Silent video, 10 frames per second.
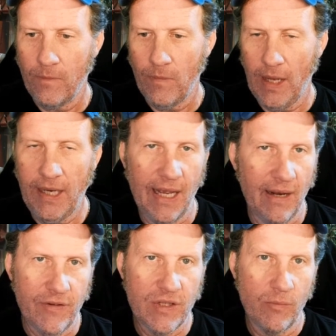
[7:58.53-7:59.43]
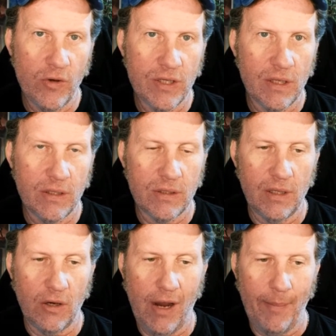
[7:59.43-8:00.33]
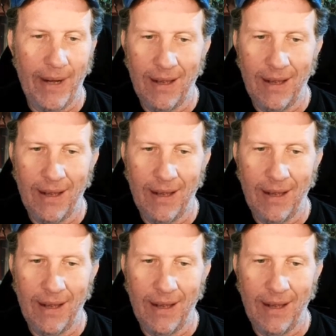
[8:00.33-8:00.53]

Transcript: And again, if for some reason it's uh, crapping out